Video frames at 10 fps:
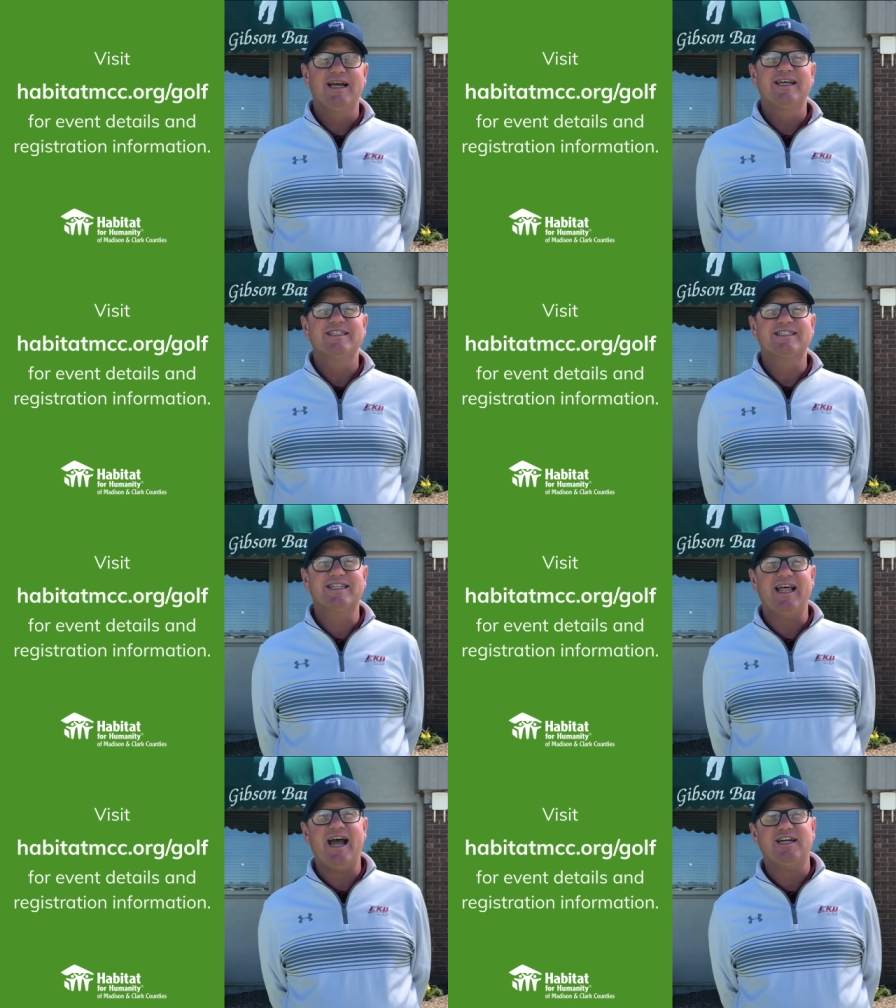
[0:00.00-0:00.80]

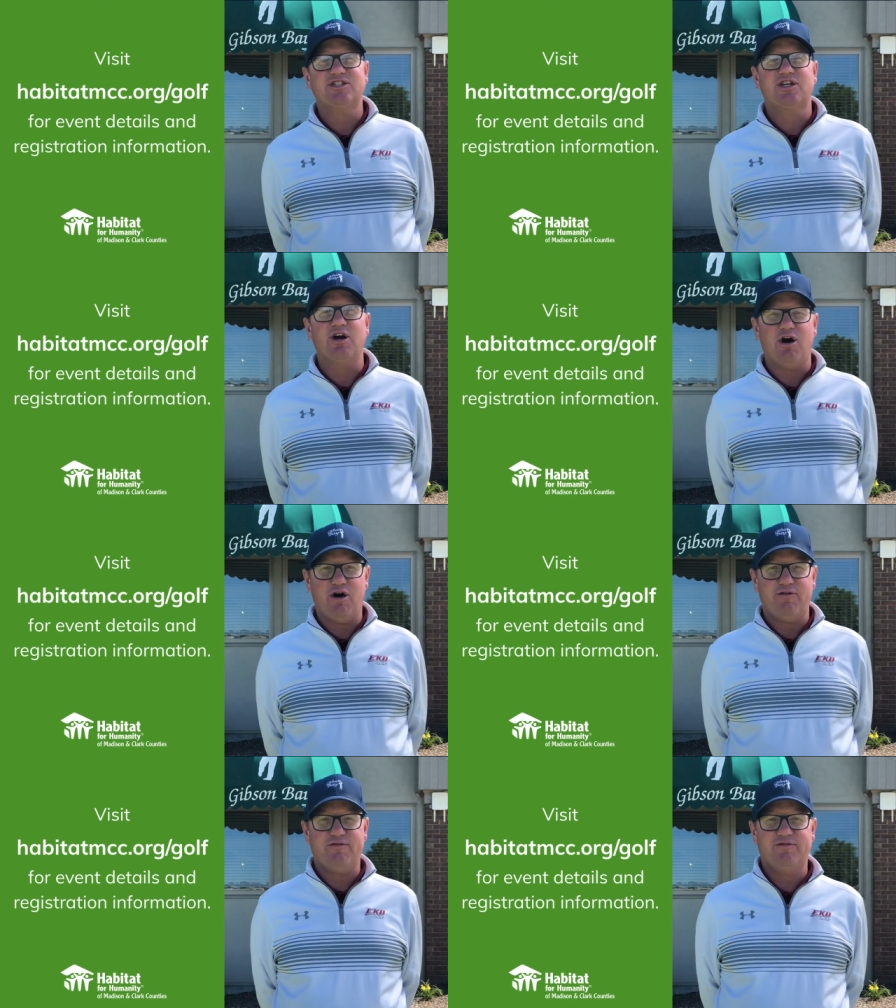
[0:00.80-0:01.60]
slash golf.
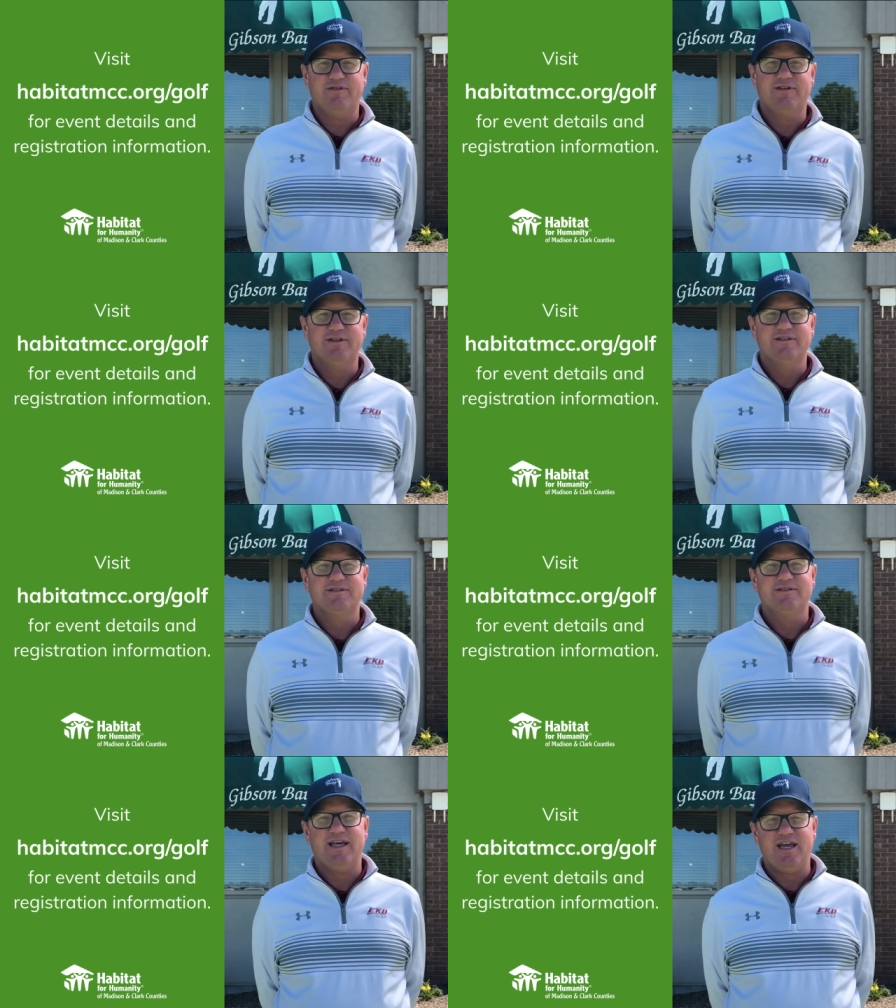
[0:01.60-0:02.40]

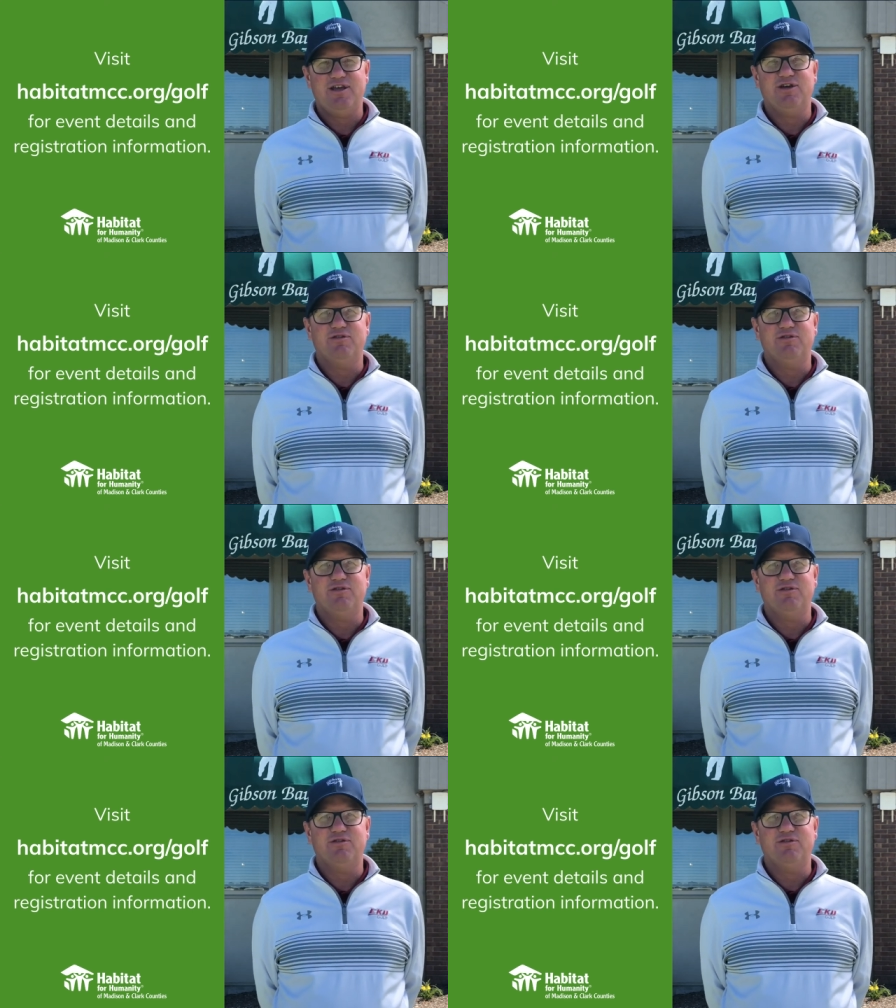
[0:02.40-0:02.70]
Thank you.